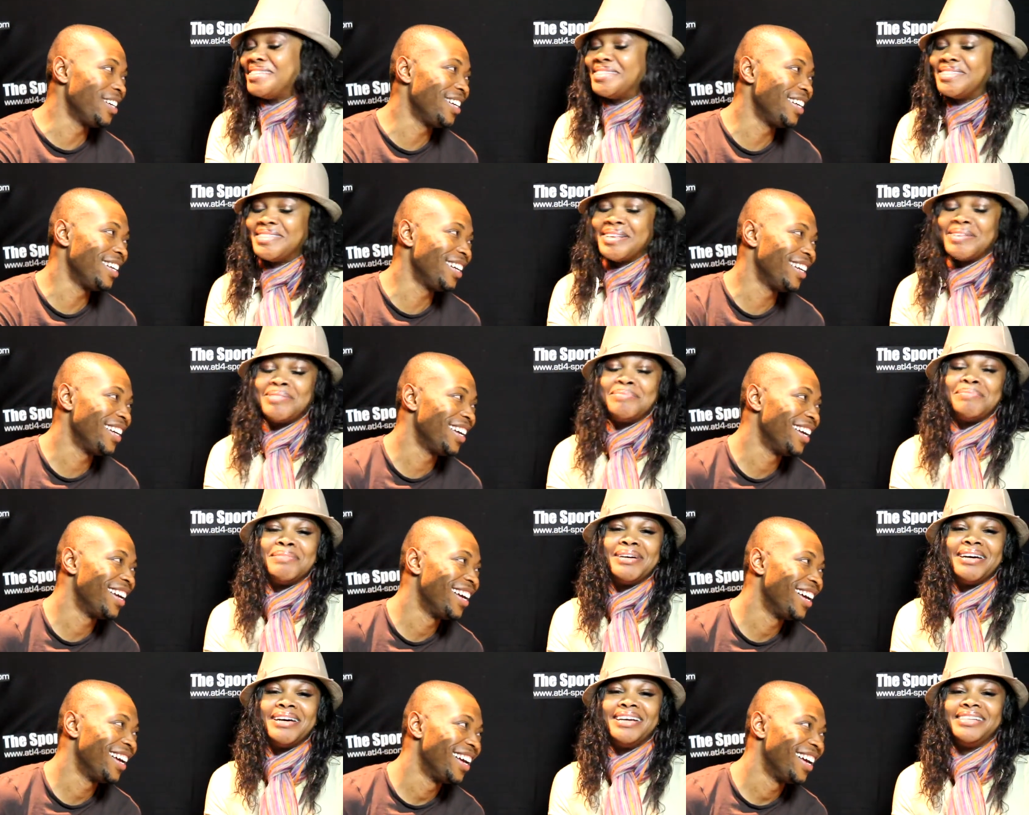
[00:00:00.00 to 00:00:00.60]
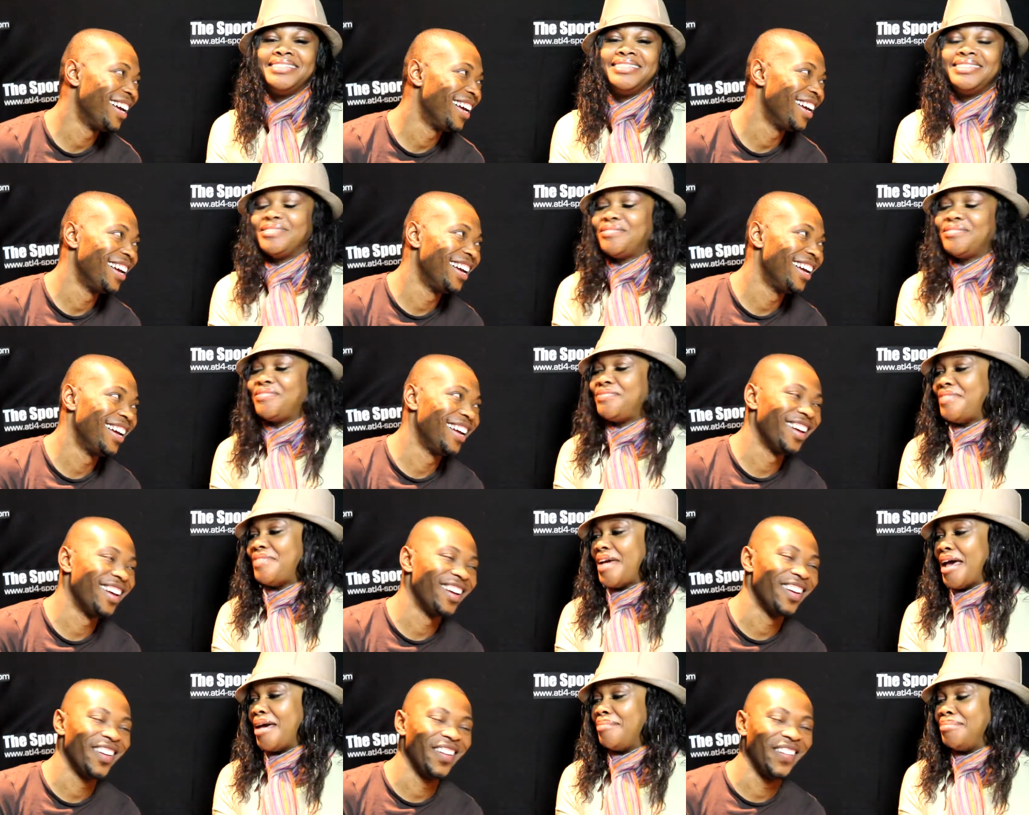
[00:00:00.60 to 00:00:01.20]
Speaker 1: you so much.
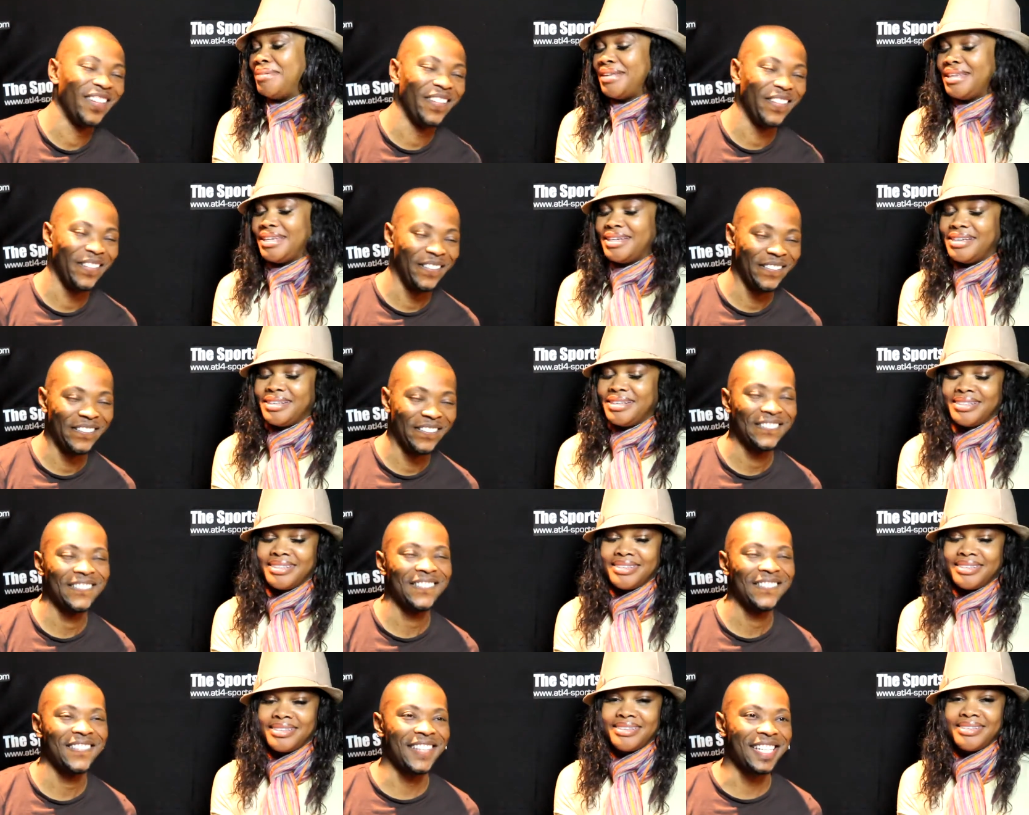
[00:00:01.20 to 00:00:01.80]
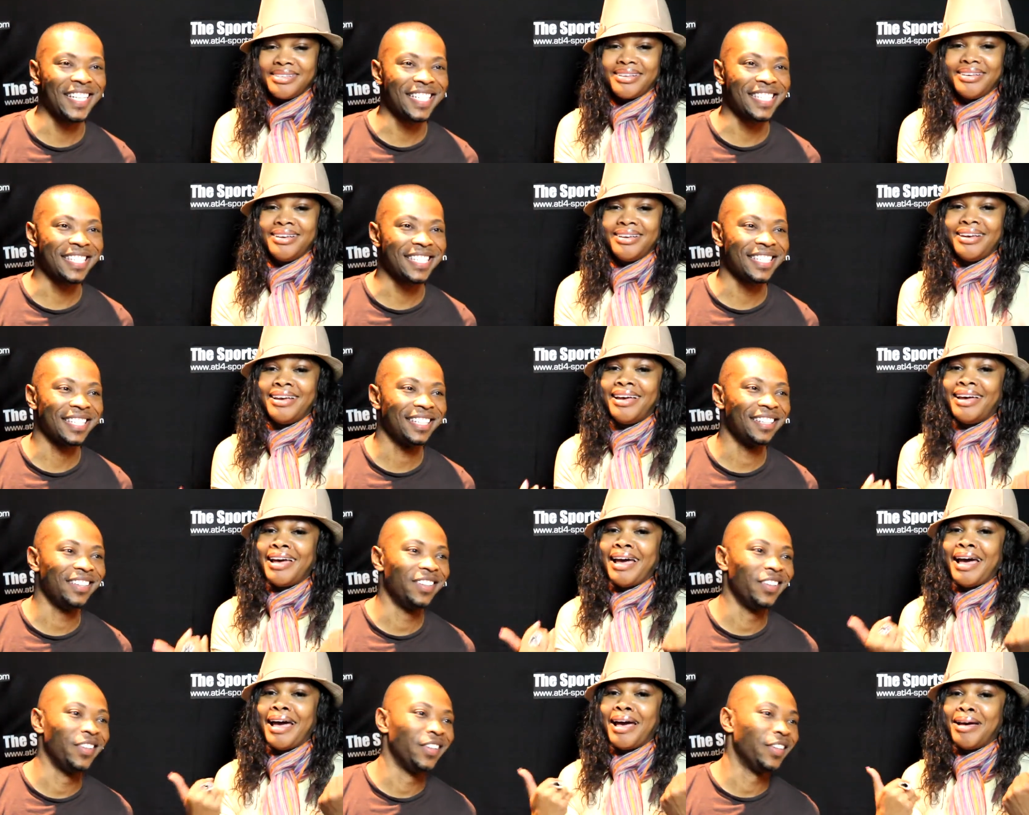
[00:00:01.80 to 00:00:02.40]
Fabulous.
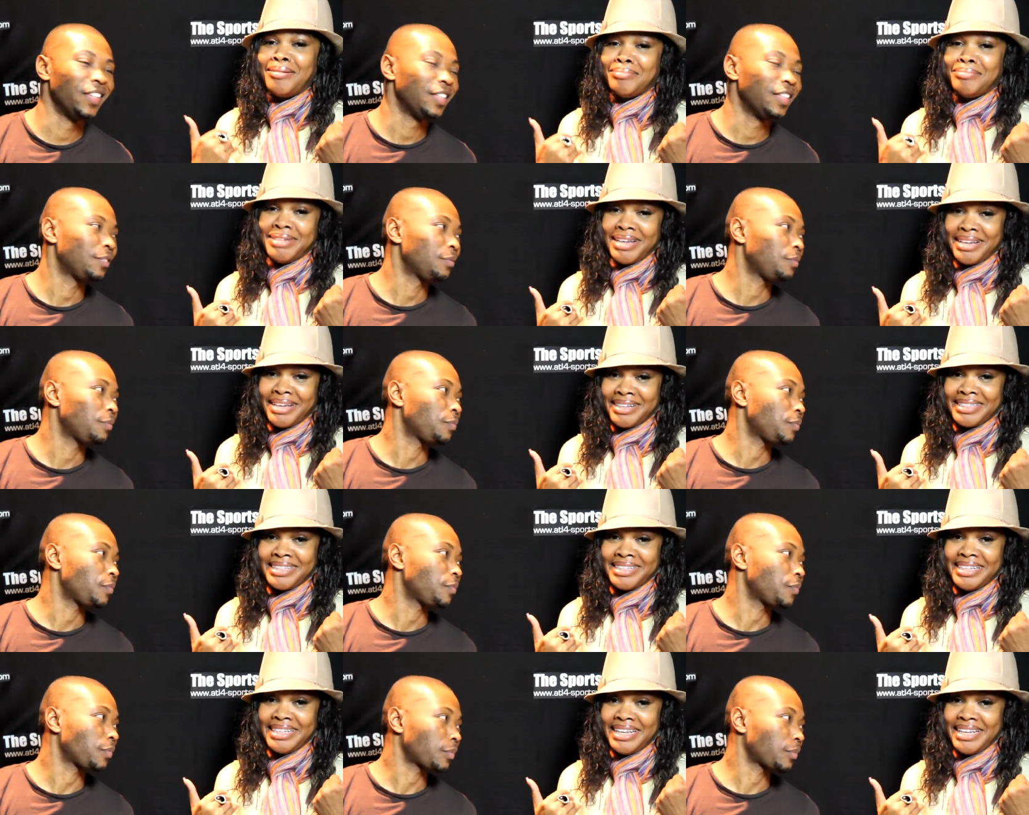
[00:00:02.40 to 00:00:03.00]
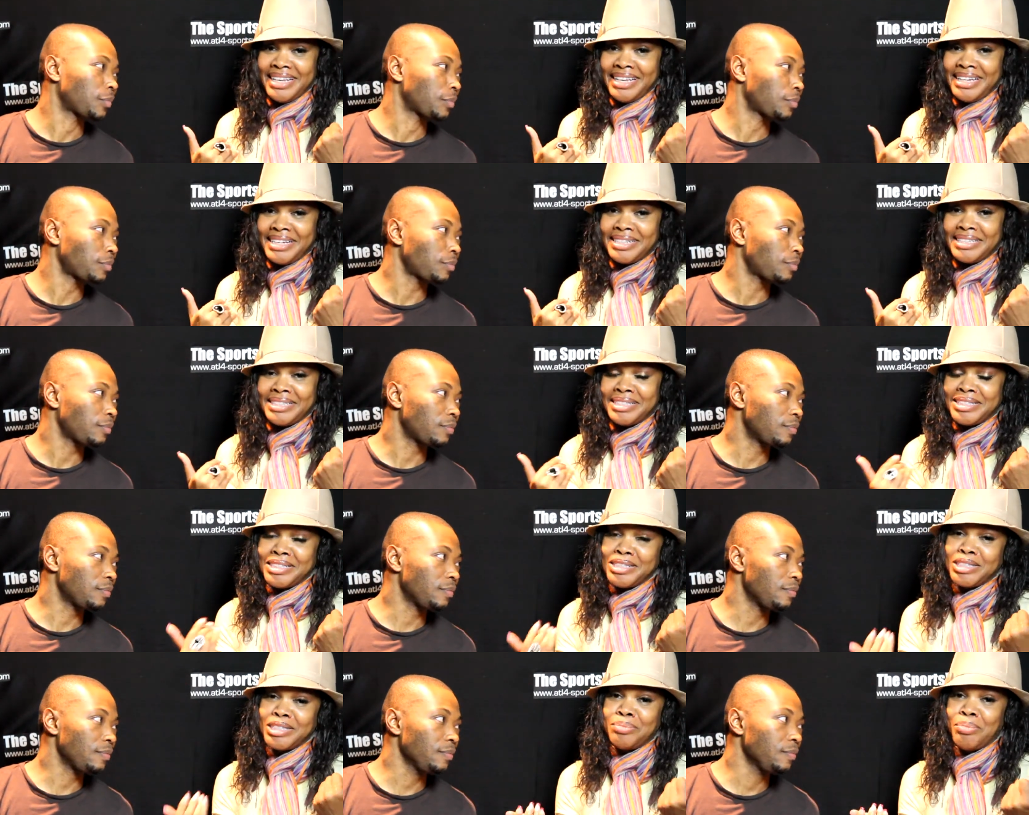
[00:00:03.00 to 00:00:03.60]
I'm Del C.D.
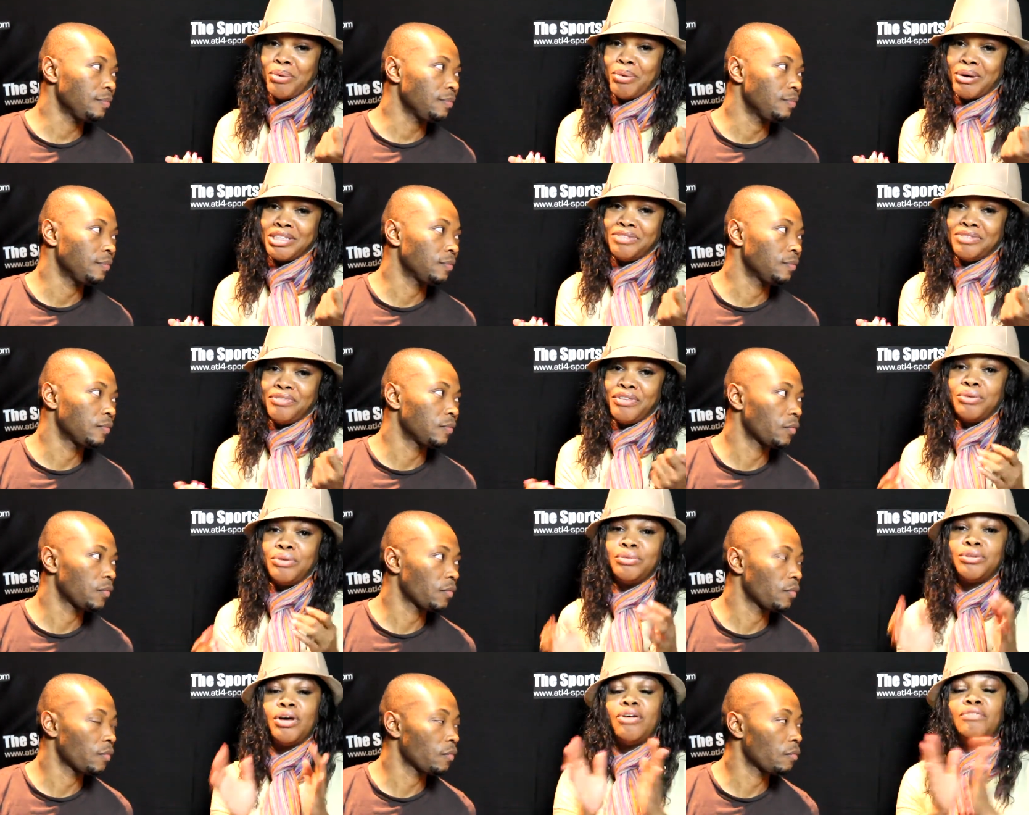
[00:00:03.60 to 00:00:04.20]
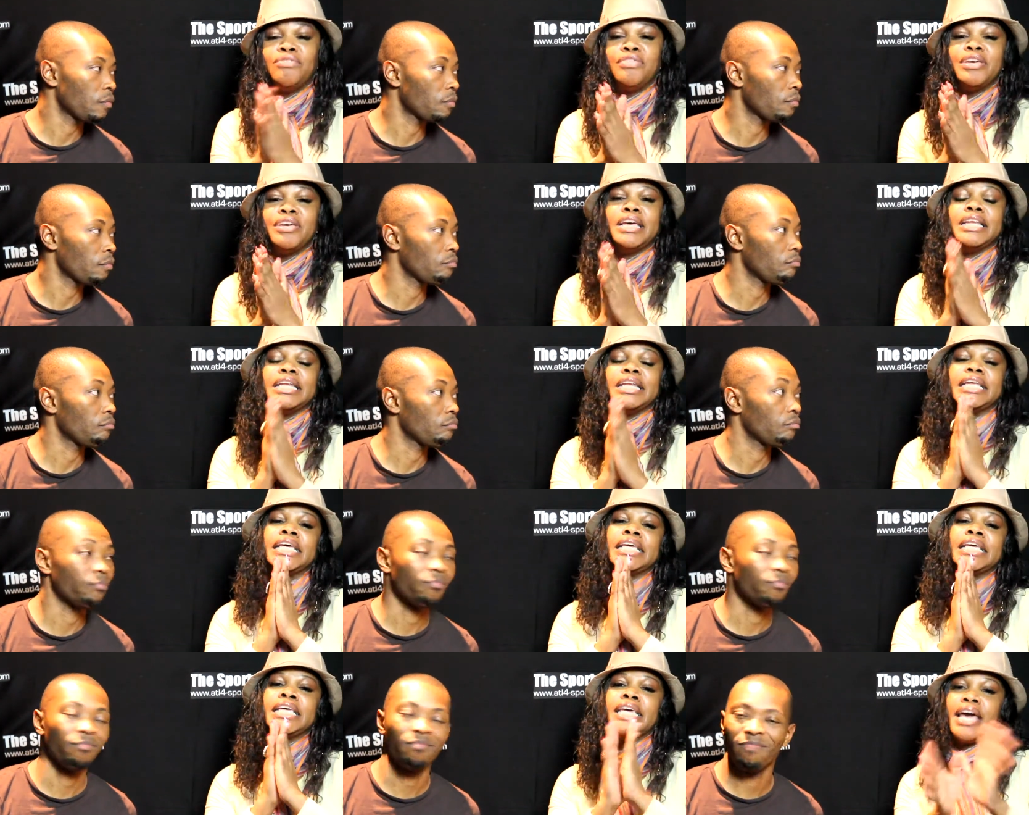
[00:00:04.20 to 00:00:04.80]
This is the Sports View. Don't
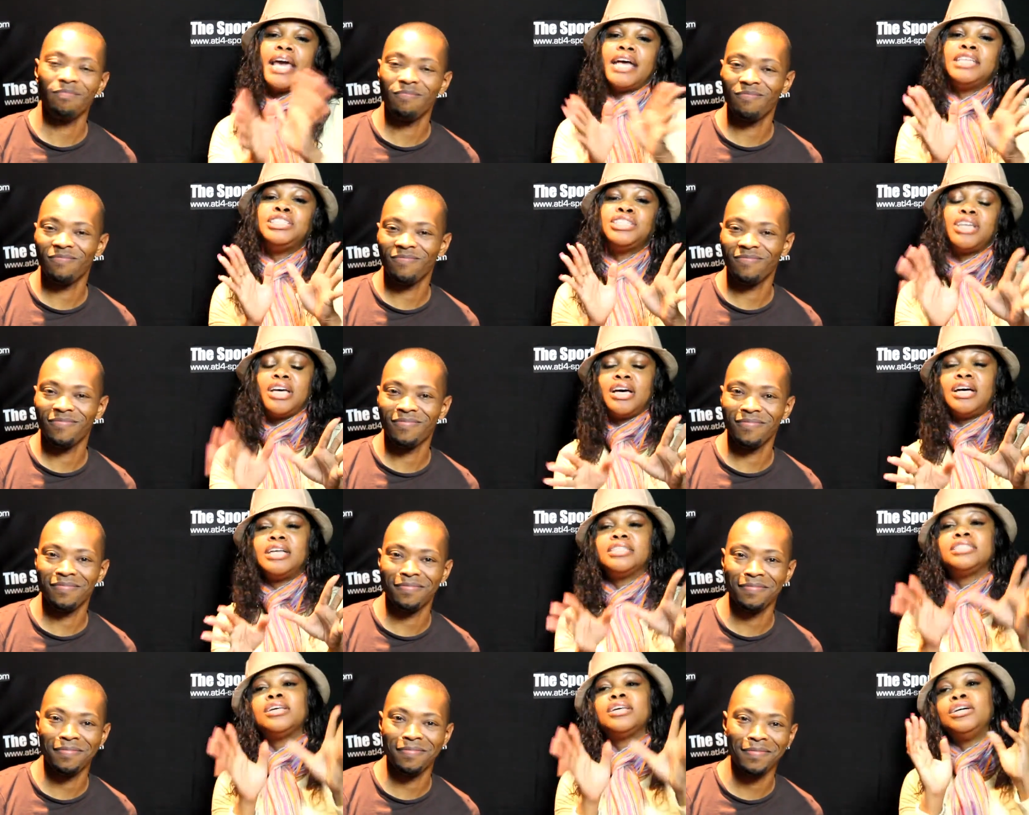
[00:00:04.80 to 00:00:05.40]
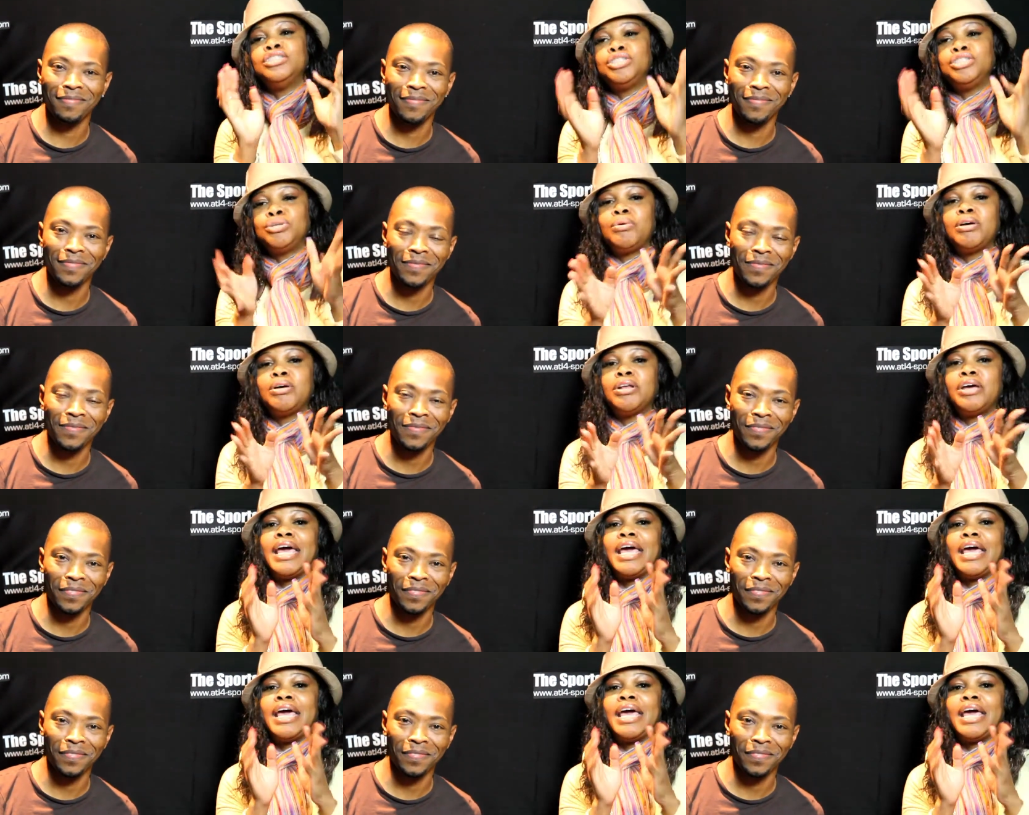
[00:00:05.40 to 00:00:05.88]
forget to catch us on Twitter